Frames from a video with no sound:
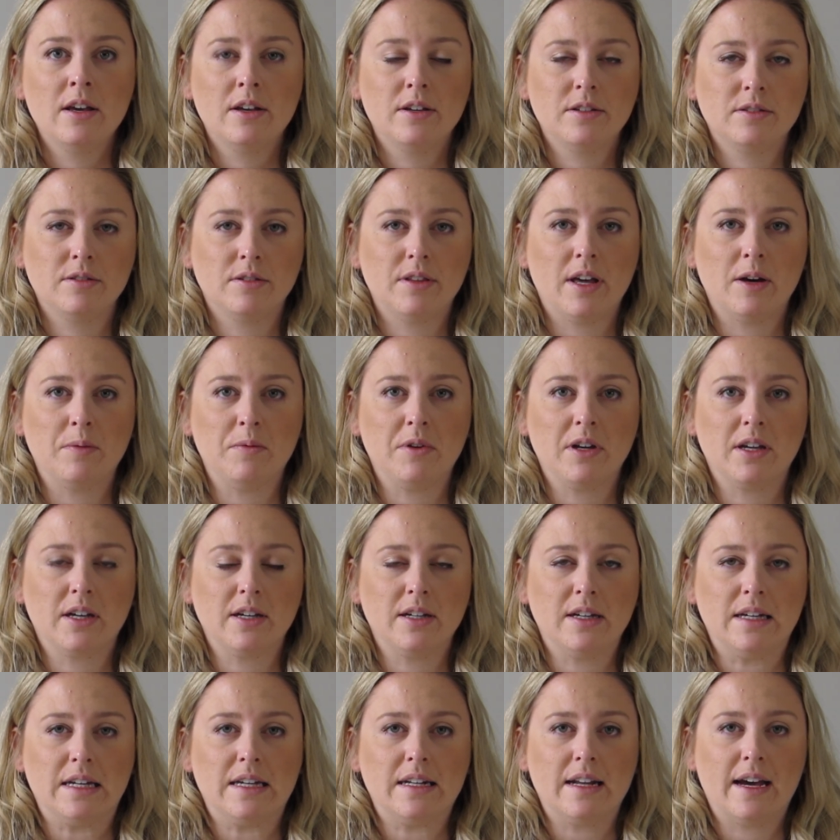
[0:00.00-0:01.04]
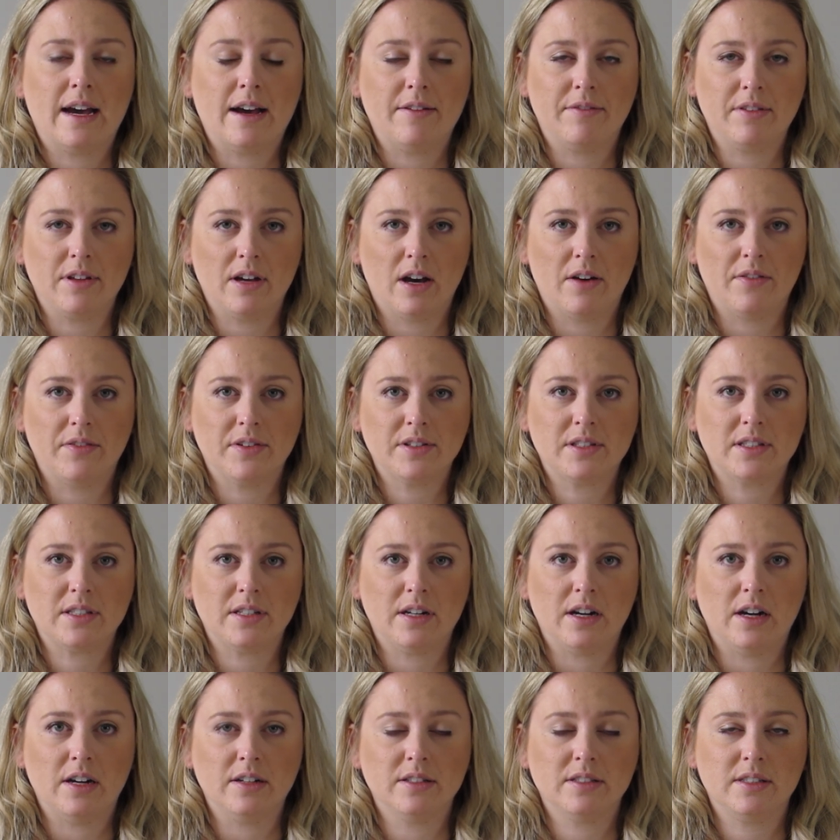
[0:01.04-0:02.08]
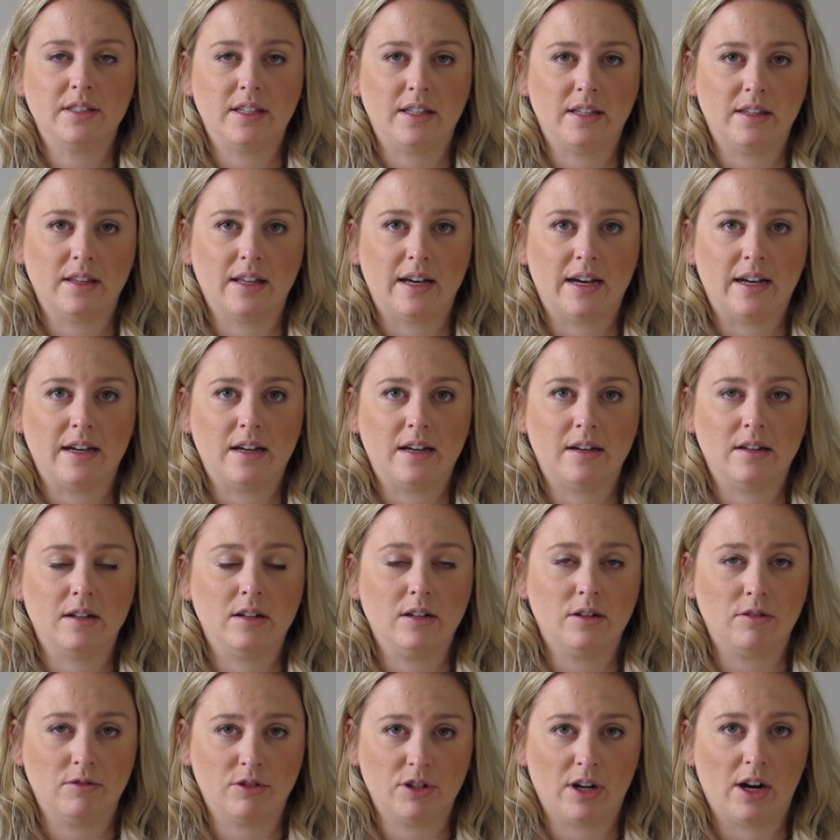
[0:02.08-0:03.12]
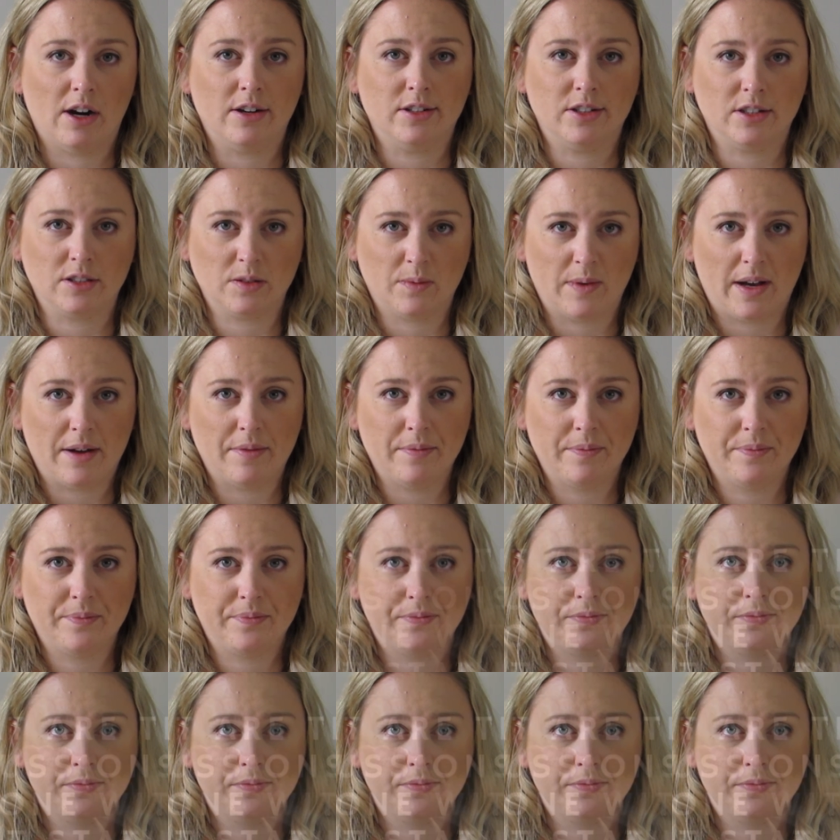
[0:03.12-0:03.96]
so that we could have the officer see the new charge as well.